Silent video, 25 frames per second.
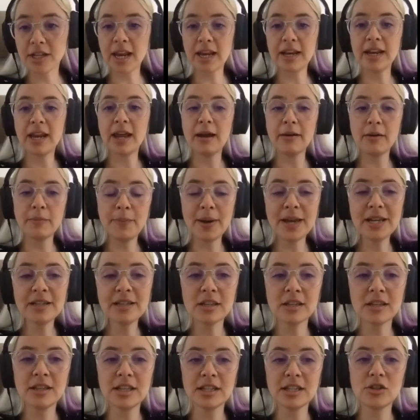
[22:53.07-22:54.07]
And
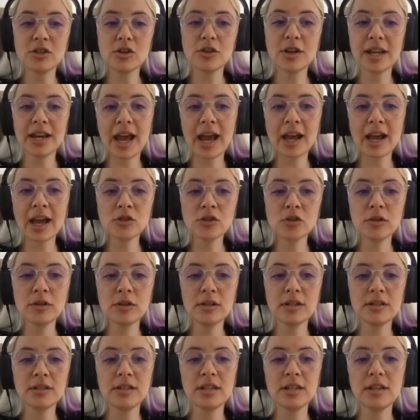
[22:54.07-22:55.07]
based on this, you can
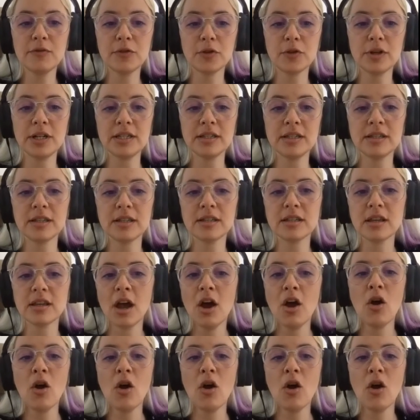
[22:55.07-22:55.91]
actually see, for instance,